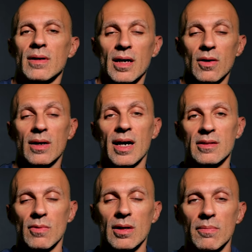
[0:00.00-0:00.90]
Hello
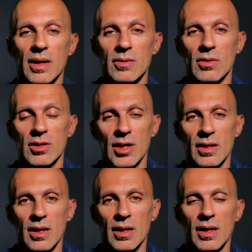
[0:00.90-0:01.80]
guys, welcome back to the
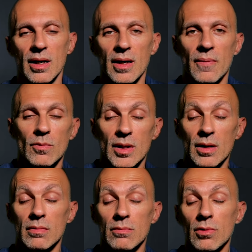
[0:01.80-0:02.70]
channel with
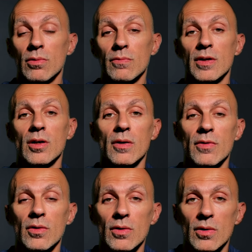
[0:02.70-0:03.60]
a new video
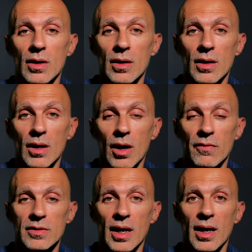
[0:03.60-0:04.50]
review
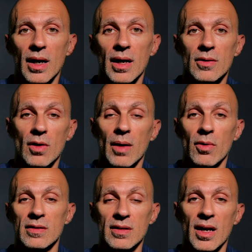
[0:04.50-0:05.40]
of the
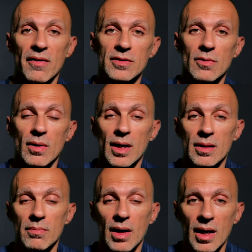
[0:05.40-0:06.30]
Duramo SL after
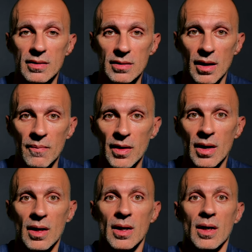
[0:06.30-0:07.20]
100 miles. I
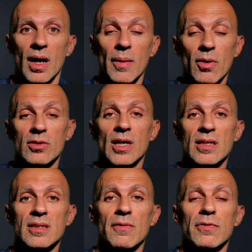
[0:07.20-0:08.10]

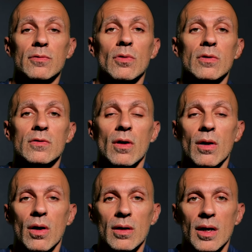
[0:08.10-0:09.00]
apologize if it took so
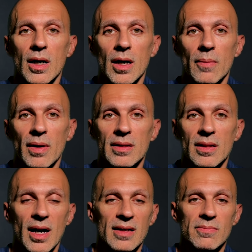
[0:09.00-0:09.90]
long, but in
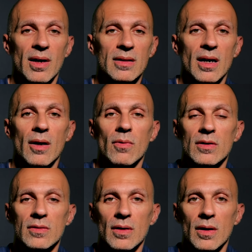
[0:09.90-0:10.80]
the last month I was